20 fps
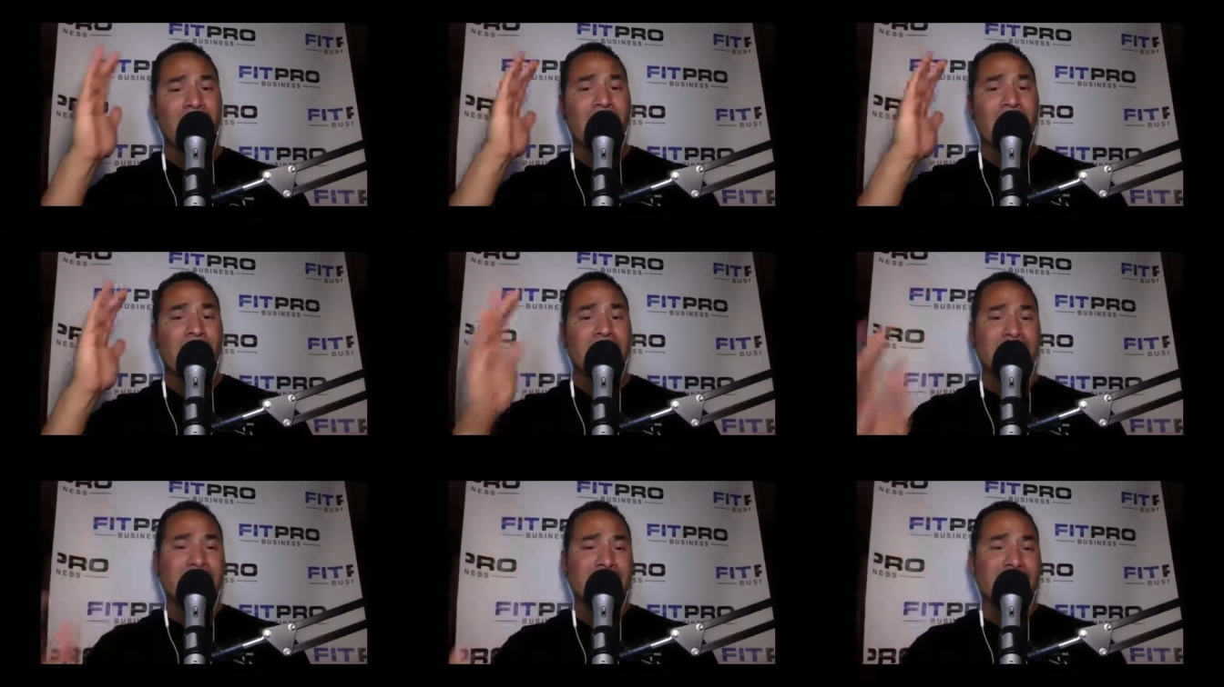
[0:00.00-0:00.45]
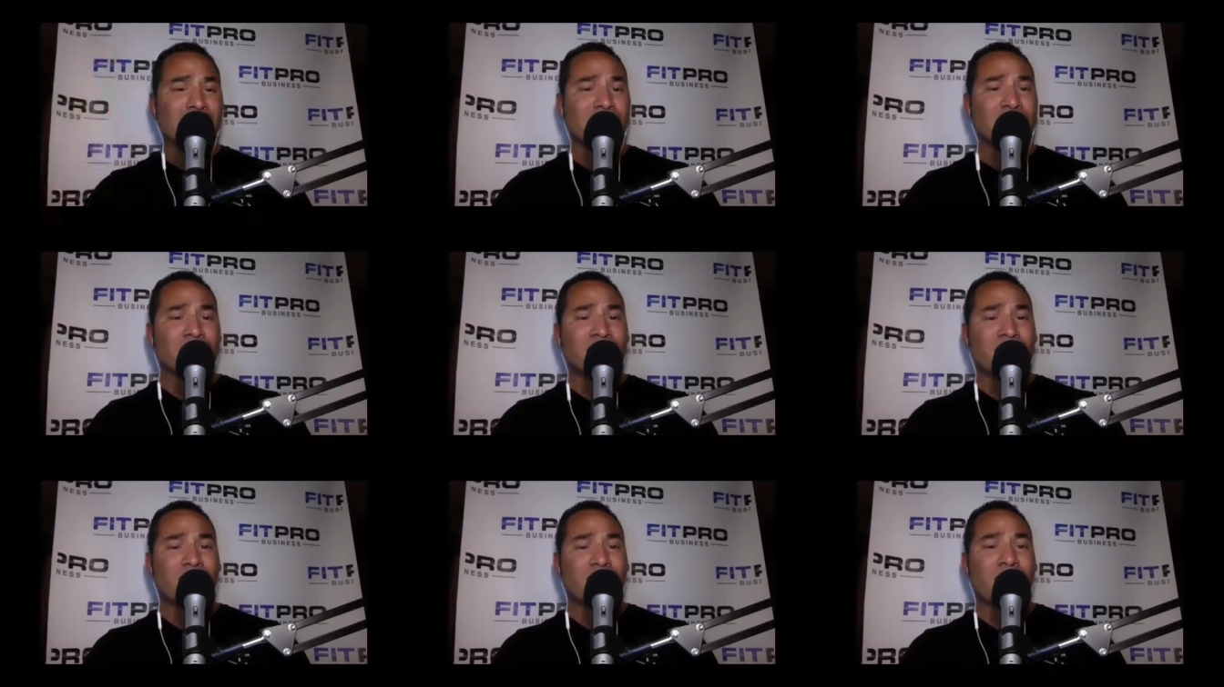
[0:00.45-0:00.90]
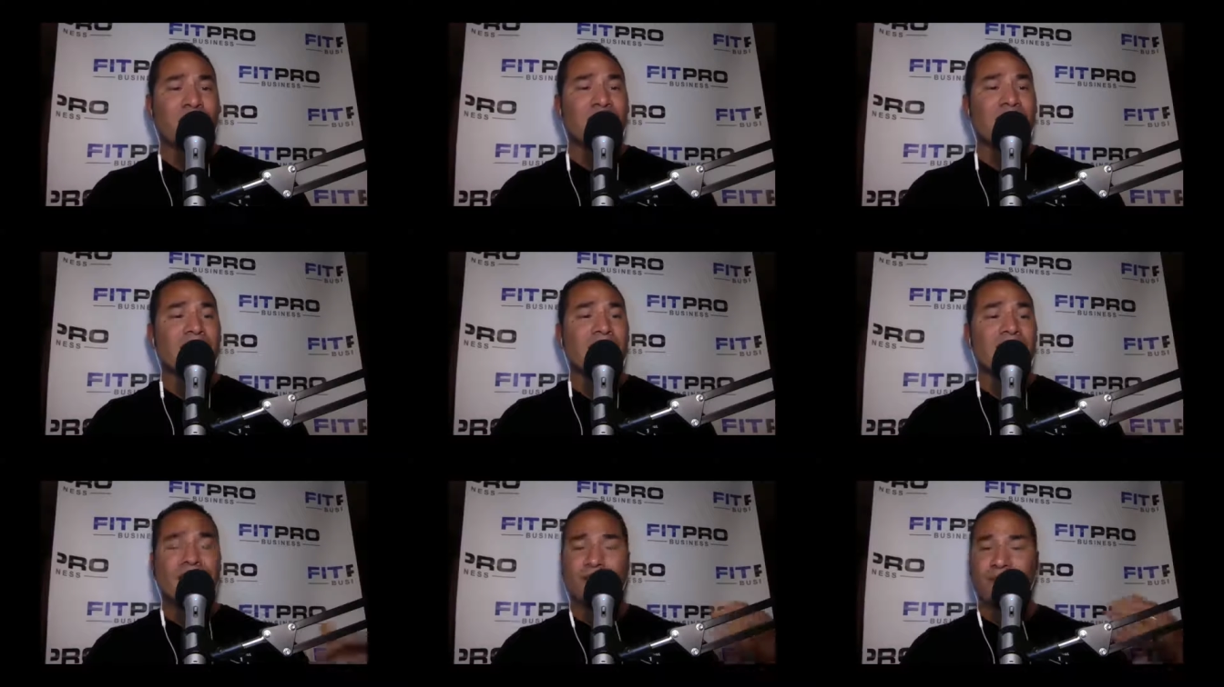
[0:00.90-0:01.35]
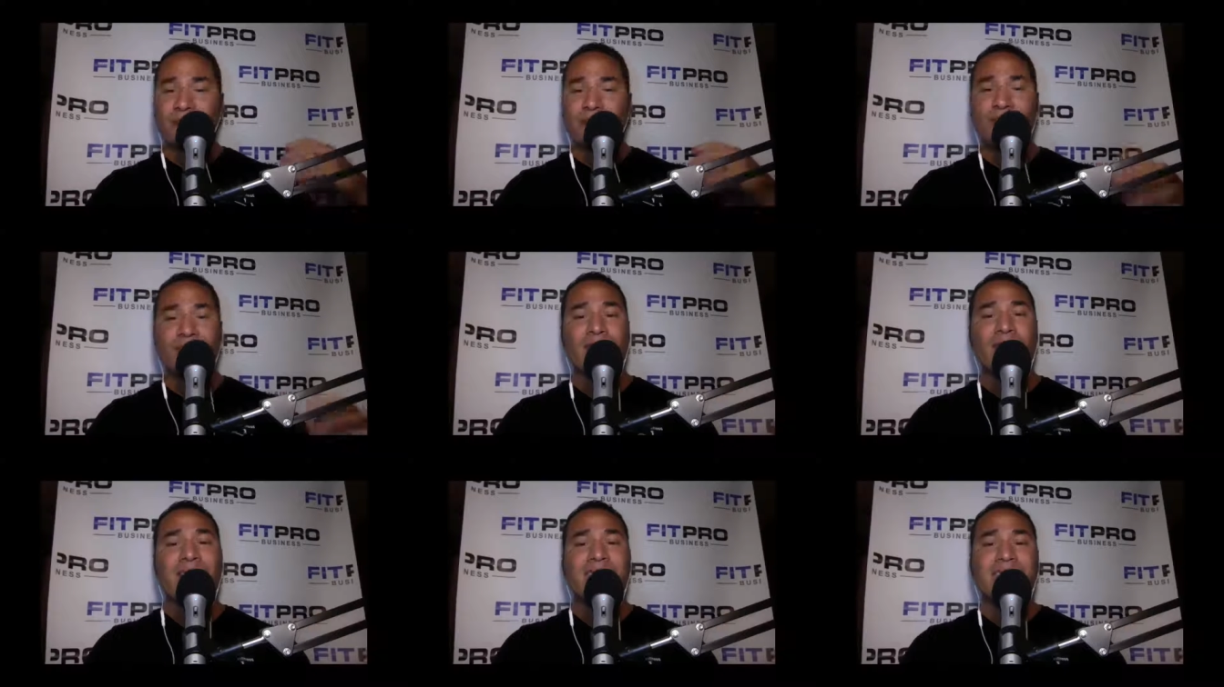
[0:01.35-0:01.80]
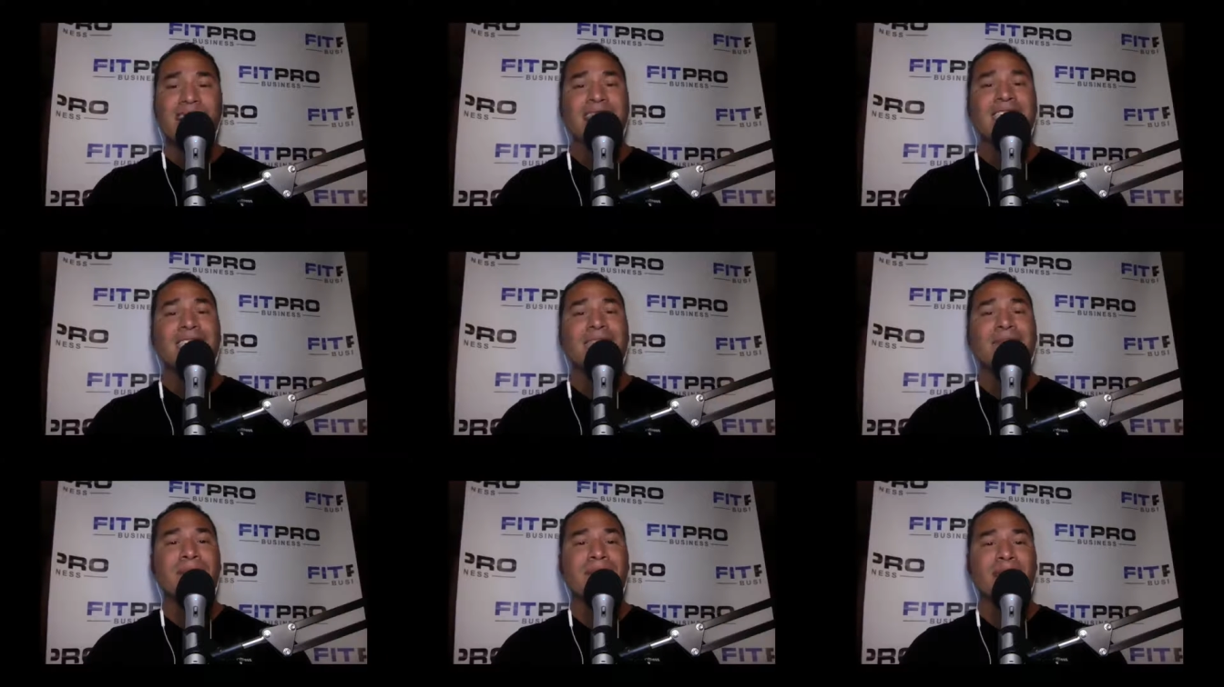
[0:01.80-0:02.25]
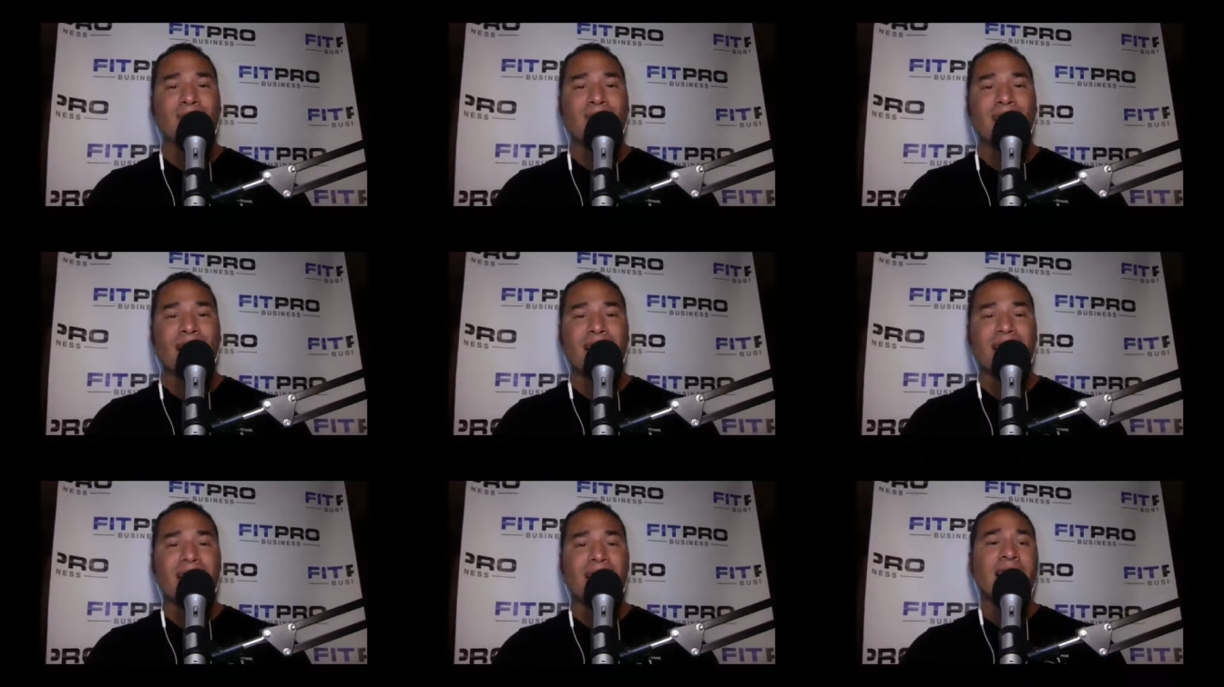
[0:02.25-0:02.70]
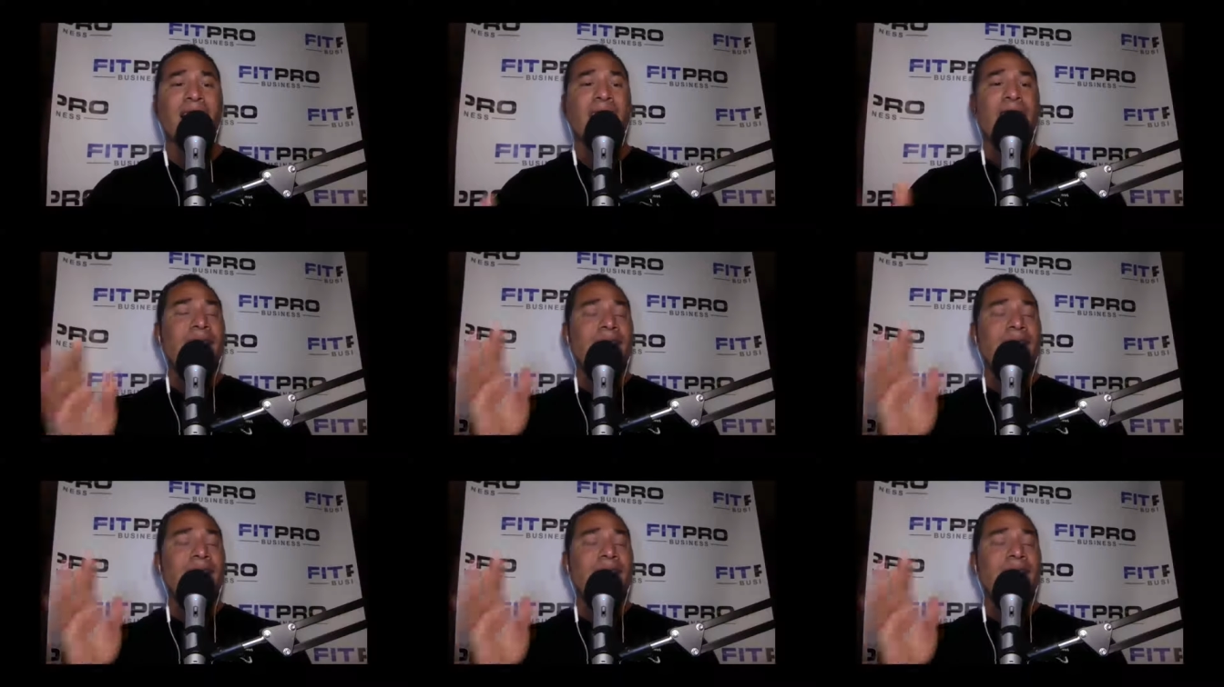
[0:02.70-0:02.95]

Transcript: and scheduling it directly, feel free to text me directly